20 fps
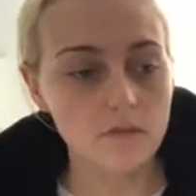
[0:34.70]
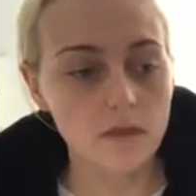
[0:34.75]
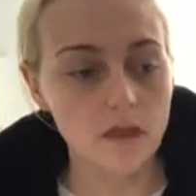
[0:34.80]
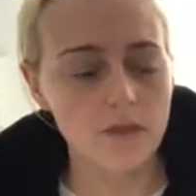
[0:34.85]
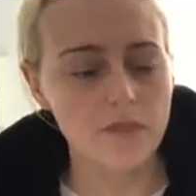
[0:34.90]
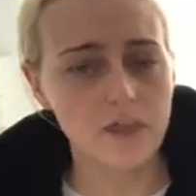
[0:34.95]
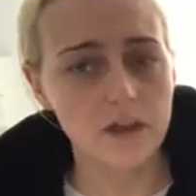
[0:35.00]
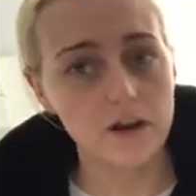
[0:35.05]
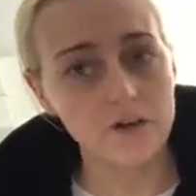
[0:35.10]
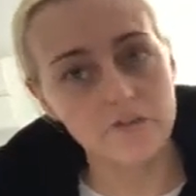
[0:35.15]

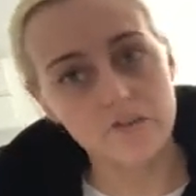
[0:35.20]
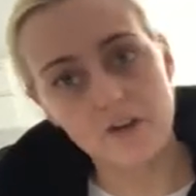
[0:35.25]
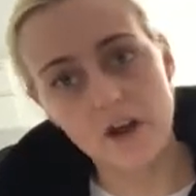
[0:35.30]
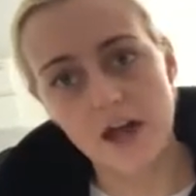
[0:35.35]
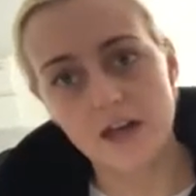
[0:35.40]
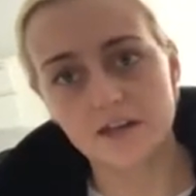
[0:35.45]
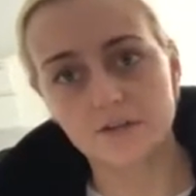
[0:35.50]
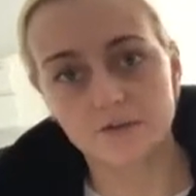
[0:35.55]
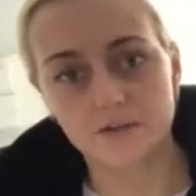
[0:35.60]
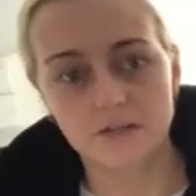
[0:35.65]
and then on
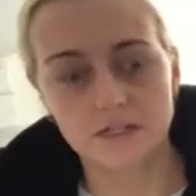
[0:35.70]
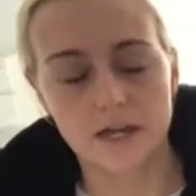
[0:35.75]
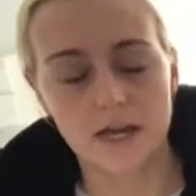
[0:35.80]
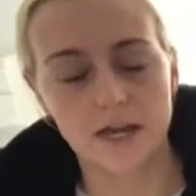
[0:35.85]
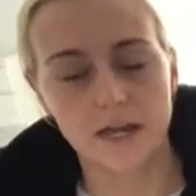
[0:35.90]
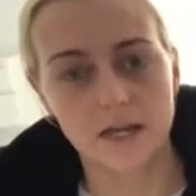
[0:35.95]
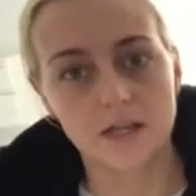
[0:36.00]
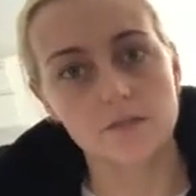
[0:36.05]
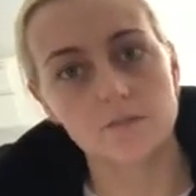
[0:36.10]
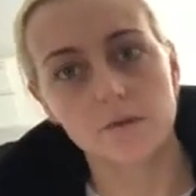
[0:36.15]
Friday when Ty
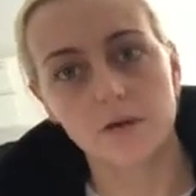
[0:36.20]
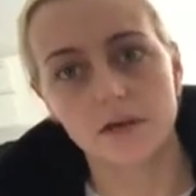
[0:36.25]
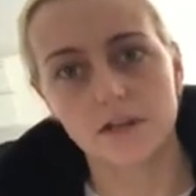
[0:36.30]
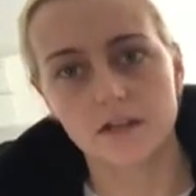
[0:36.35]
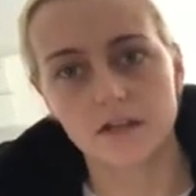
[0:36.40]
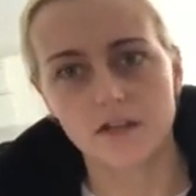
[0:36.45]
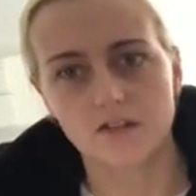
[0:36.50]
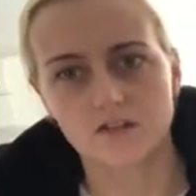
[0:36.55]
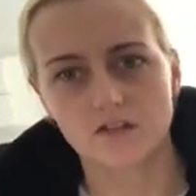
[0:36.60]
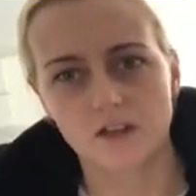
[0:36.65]
gets
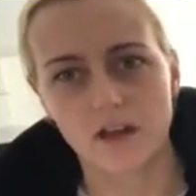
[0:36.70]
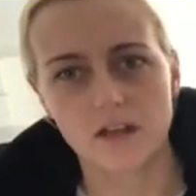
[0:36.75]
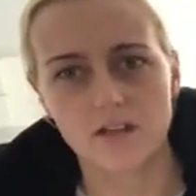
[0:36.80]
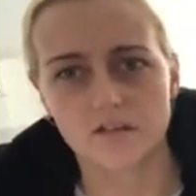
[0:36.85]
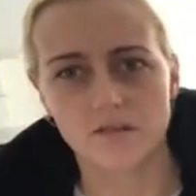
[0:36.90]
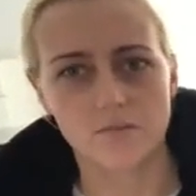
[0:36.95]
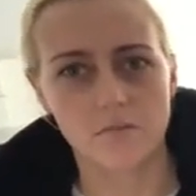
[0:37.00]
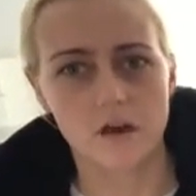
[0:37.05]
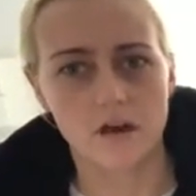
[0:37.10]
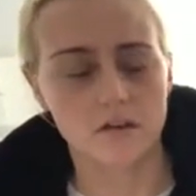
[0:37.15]
paid I'll go get
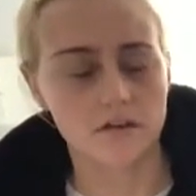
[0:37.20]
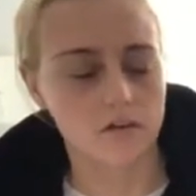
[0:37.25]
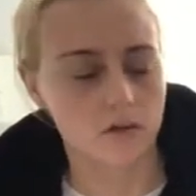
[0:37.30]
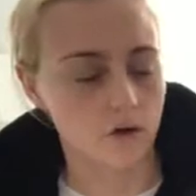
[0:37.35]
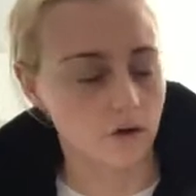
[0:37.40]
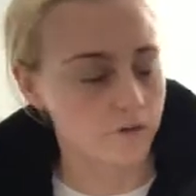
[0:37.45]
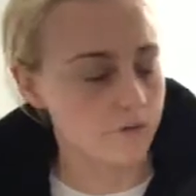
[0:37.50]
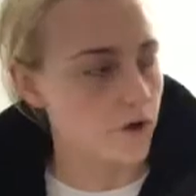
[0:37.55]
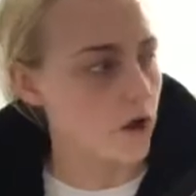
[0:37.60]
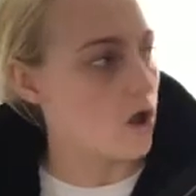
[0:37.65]
some more stuff.
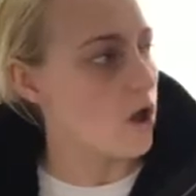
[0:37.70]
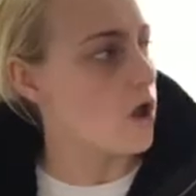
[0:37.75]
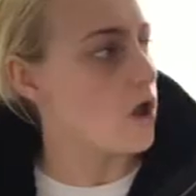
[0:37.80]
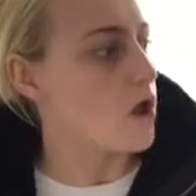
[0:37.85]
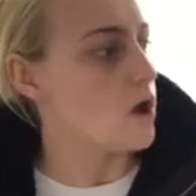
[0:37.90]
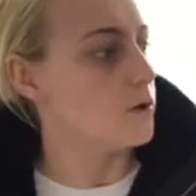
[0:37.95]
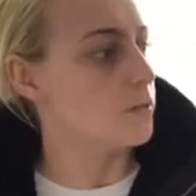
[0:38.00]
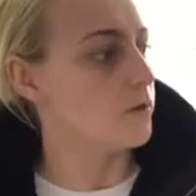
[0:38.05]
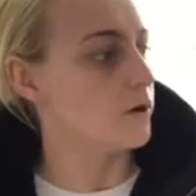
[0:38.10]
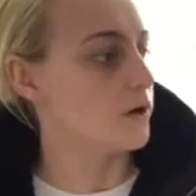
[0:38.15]

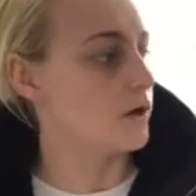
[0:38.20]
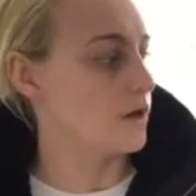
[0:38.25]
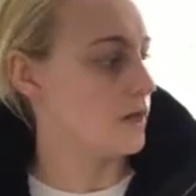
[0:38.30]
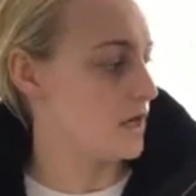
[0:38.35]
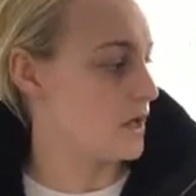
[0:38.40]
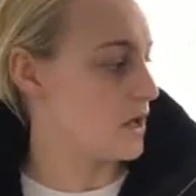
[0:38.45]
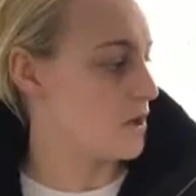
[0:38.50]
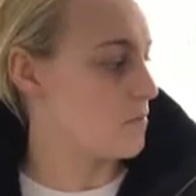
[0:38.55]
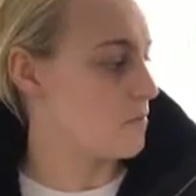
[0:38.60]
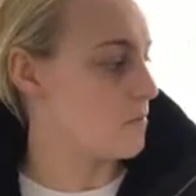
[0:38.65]
But
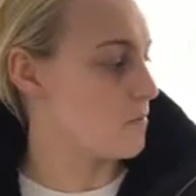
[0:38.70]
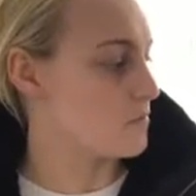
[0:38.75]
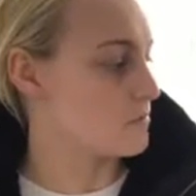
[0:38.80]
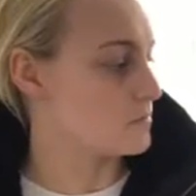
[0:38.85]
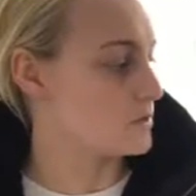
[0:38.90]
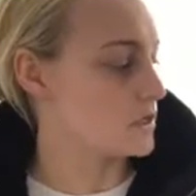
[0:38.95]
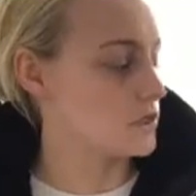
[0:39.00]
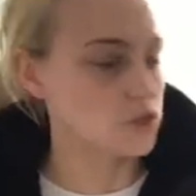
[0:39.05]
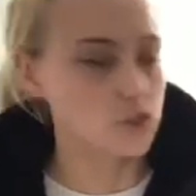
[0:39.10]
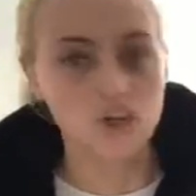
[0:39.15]

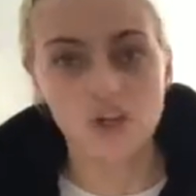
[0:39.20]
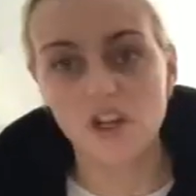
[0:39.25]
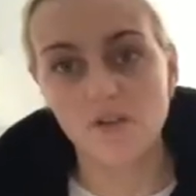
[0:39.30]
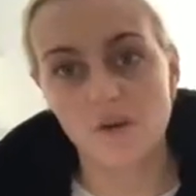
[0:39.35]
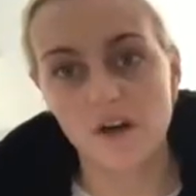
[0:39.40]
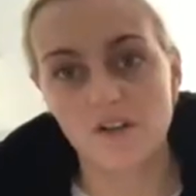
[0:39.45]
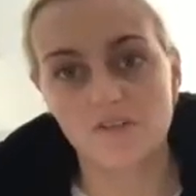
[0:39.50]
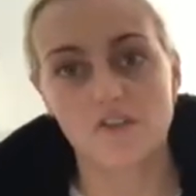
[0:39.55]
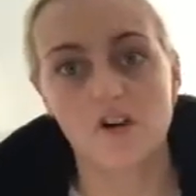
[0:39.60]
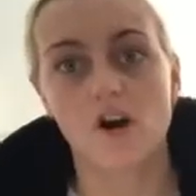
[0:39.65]
I'll show you
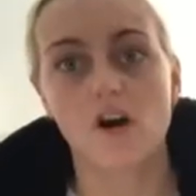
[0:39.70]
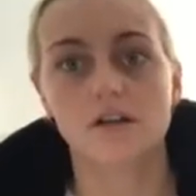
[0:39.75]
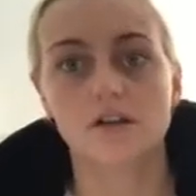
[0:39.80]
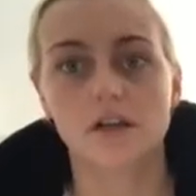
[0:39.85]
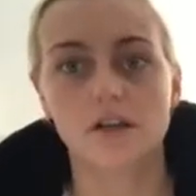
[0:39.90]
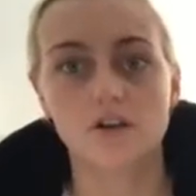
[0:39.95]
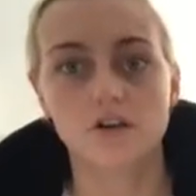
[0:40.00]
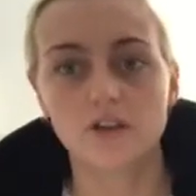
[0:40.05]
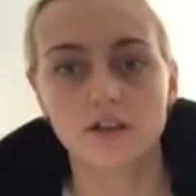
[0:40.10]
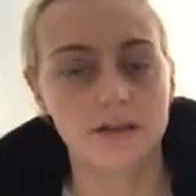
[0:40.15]
what I've got.
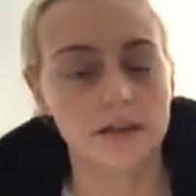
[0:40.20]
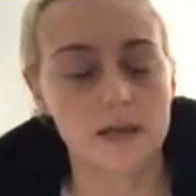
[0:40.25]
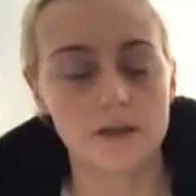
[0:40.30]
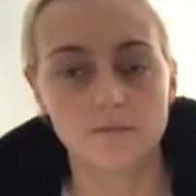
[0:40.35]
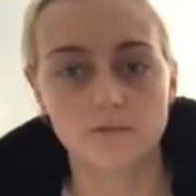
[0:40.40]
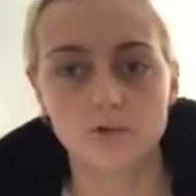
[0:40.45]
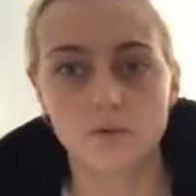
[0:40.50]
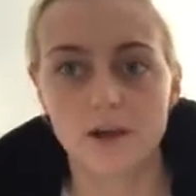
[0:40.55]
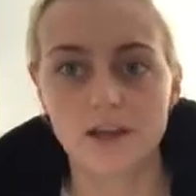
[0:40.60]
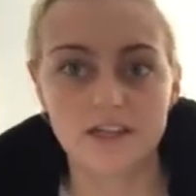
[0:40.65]
It only
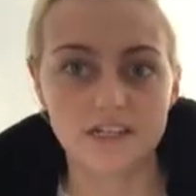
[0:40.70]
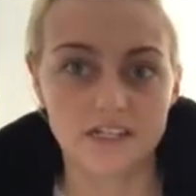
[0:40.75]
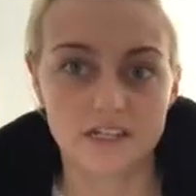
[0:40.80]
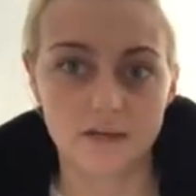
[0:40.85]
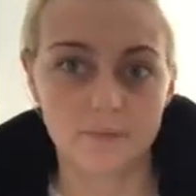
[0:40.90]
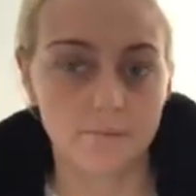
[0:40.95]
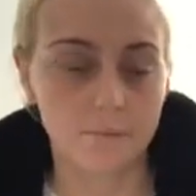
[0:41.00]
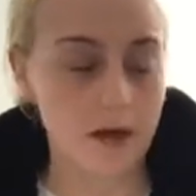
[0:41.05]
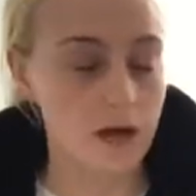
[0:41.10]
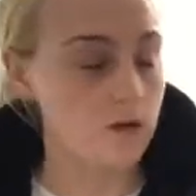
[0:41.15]
came to
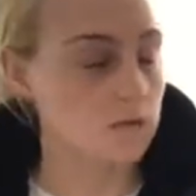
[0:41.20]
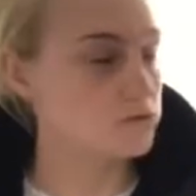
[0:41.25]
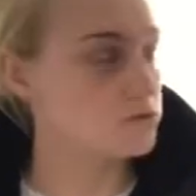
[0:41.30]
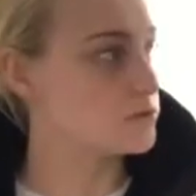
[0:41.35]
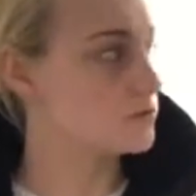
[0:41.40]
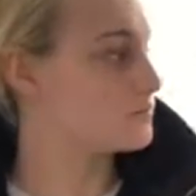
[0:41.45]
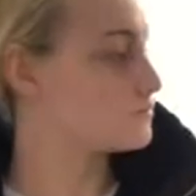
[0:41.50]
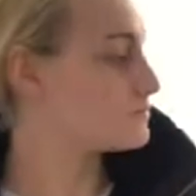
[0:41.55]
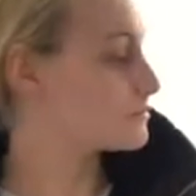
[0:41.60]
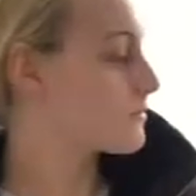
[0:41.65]

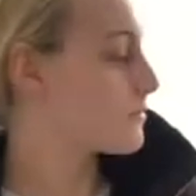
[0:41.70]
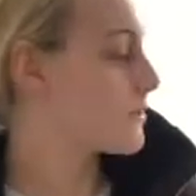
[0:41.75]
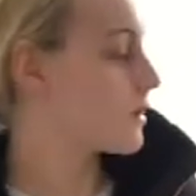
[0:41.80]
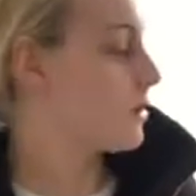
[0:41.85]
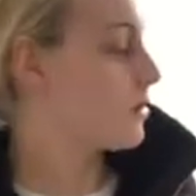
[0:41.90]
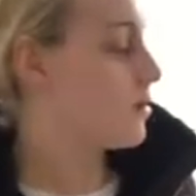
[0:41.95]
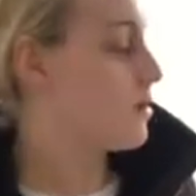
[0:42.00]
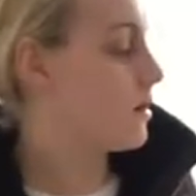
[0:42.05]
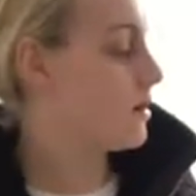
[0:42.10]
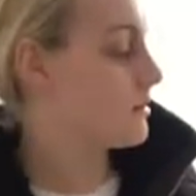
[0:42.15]
£18.
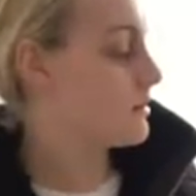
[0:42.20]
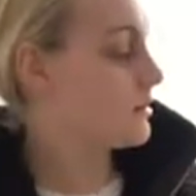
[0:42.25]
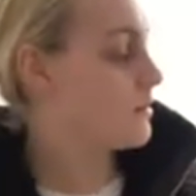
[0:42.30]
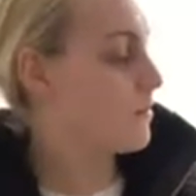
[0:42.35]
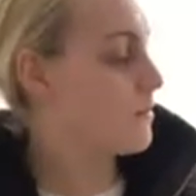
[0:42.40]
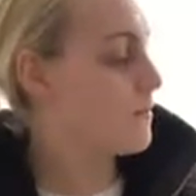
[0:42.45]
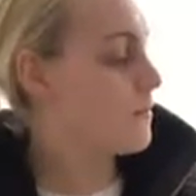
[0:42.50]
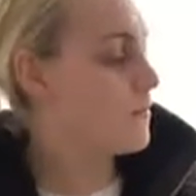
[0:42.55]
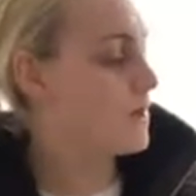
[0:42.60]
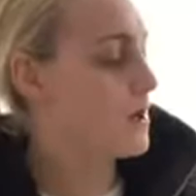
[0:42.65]
I got
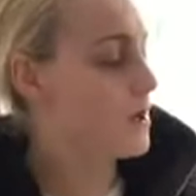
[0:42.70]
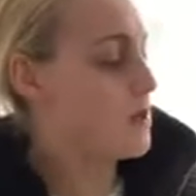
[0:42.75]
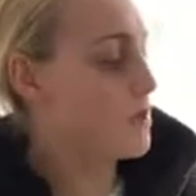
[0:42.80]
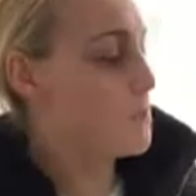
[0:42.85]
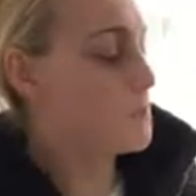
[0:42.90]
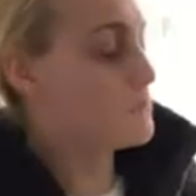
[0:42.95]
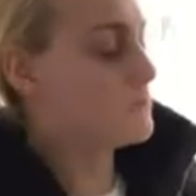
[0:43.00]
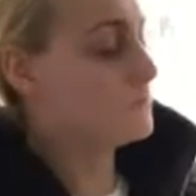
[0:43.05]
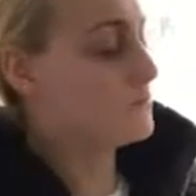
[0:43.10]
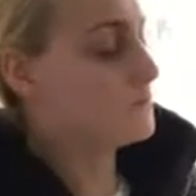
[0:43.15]
some
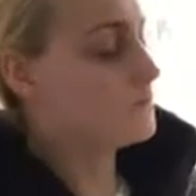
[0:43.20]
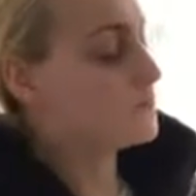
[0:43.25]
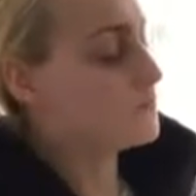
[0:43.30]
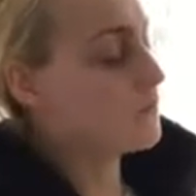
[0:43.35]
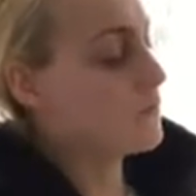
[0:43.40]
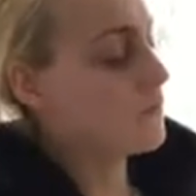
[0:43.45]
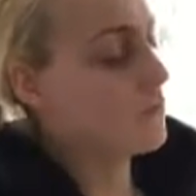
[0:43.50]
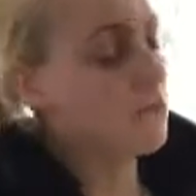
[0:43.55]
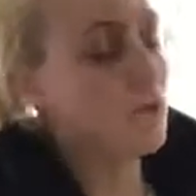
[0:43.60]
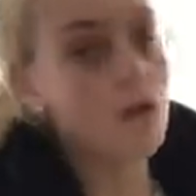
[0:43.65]

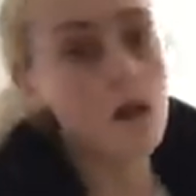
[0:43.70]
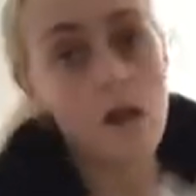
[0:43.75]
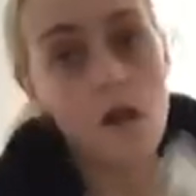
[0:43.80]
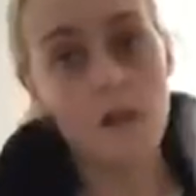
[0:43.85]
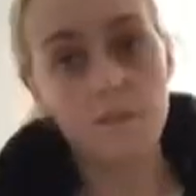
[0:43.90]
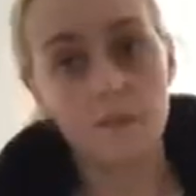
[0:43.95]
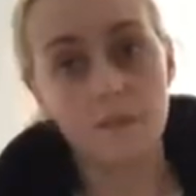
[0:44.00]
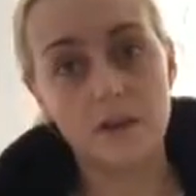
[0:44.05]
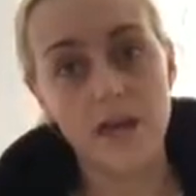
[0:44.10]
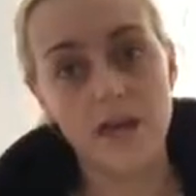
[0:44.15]

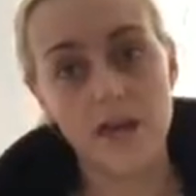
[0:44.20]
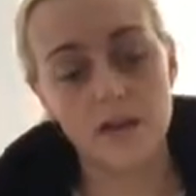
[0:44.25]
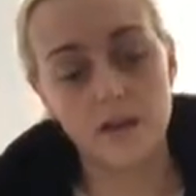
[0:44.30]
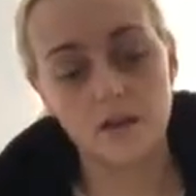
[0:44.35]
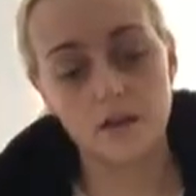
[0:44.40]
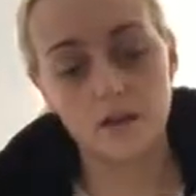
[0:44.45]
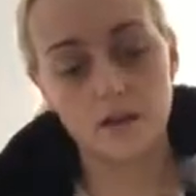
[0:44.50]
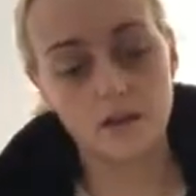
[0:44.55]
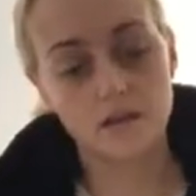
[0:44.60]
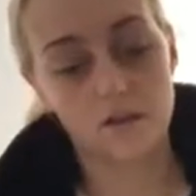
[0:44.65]

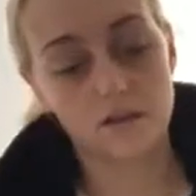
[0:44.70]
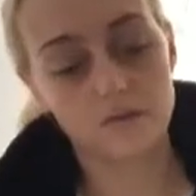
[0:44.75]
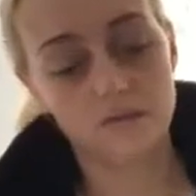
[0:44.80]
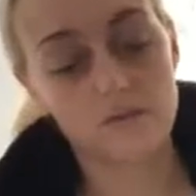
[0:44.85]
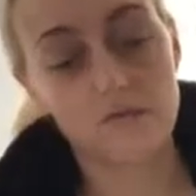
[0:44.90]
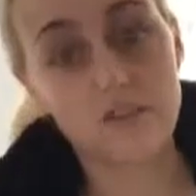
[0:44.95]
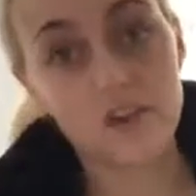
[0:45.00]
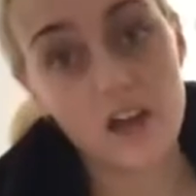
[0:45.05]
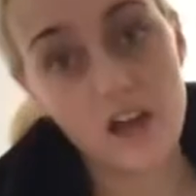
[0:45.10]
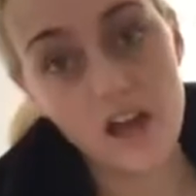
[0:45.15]
bananas because
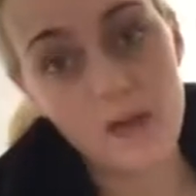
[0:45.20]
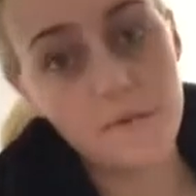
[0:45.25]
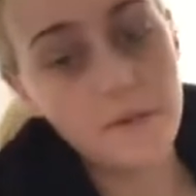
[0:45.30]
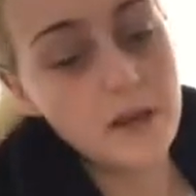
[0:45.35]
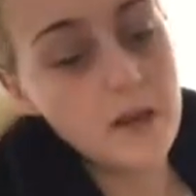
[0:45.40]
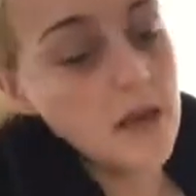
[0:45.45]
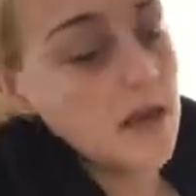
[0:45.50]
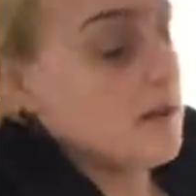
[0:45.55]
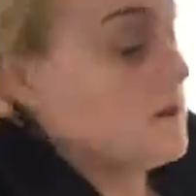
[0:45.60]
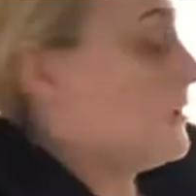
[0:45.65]
we run out of
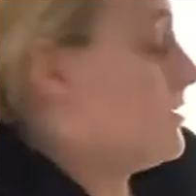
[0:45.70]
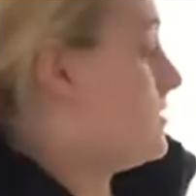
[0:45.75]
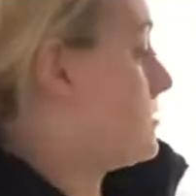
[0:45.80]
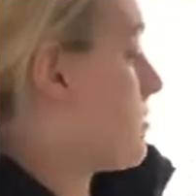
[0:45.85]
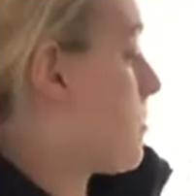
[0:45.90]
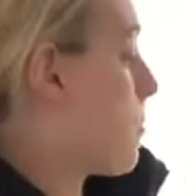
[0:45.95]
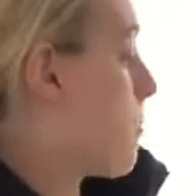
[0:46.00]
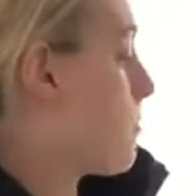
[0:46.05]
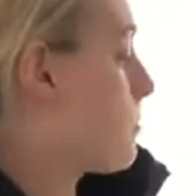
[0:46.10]
bananas,